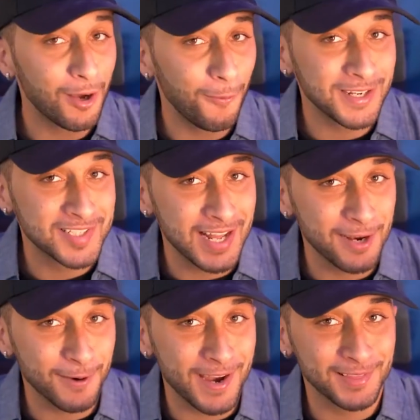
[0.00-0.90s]
you don't want to
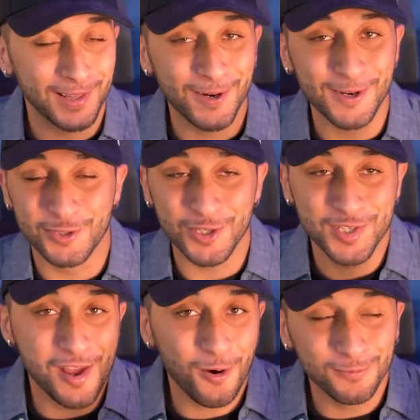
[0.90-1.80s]
stay around and learn,
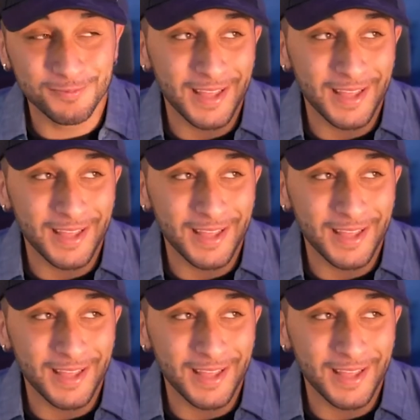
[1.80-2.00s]
just know